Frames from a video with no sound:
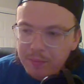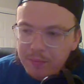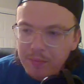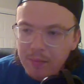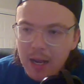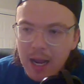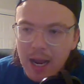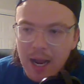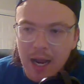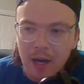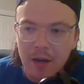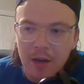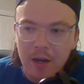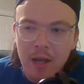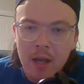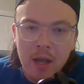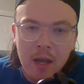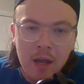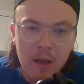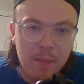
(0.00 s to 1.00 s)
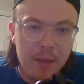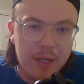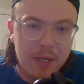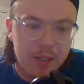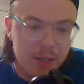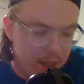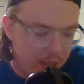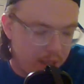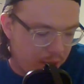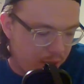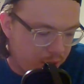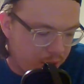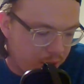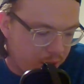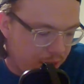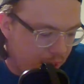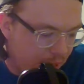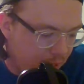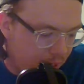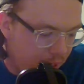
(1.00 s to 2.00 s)
And McDonough's
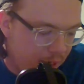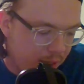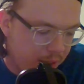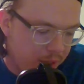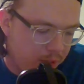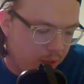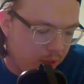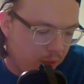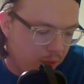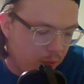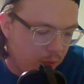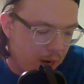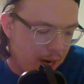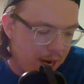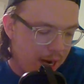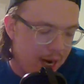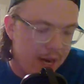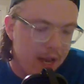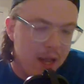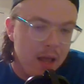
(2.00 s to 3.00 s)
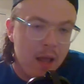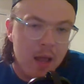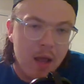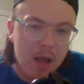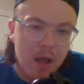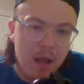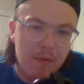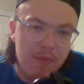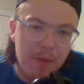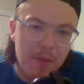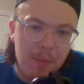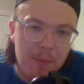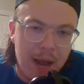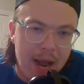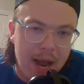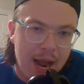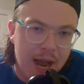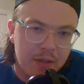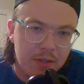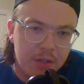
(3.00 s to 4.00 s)
stick gets in the way of the
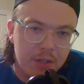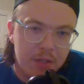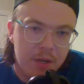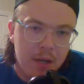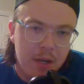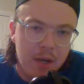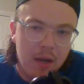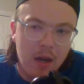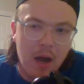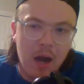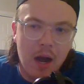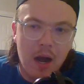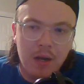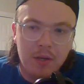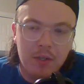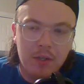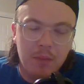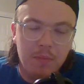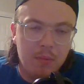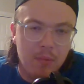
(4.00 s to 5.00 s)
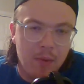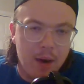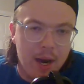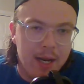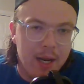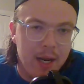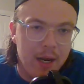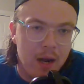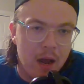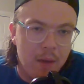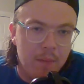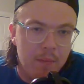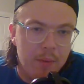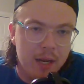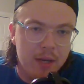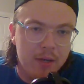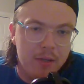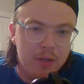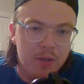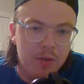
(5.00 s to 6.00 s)
pass to break it up
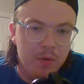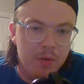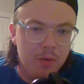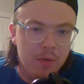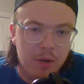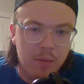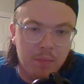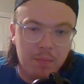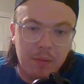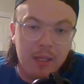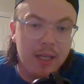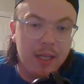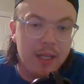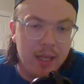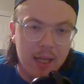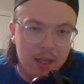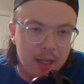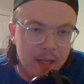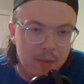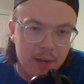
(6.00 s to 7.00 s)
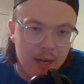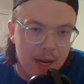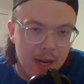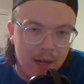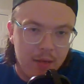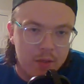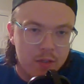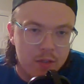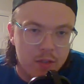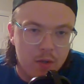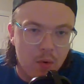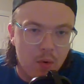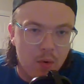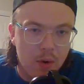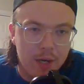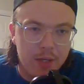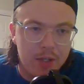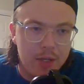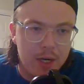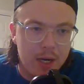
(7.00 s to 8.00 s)
and to completely eliminate the
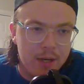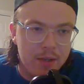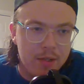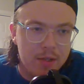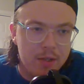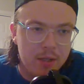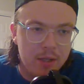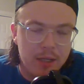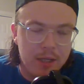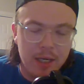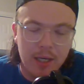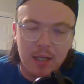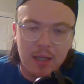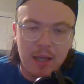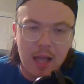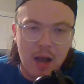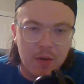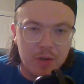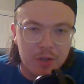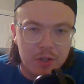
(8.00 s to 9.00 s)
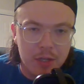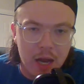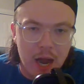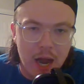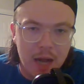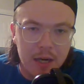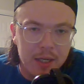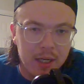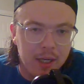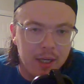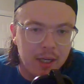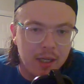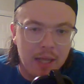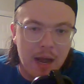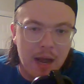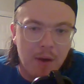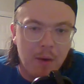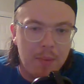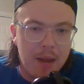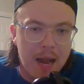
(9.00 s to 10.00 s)
scoring chance. He didn't allow a shot, didn't
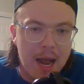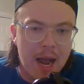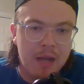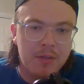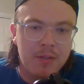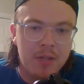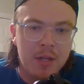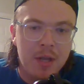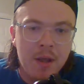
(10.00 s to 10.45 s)
allow a pass.